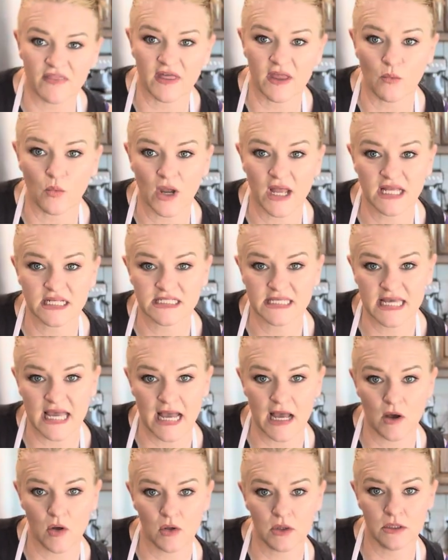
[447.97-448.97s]
a wet
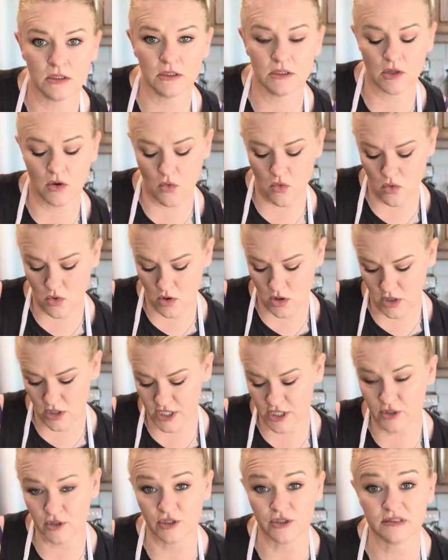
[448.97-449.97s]
towel, or you can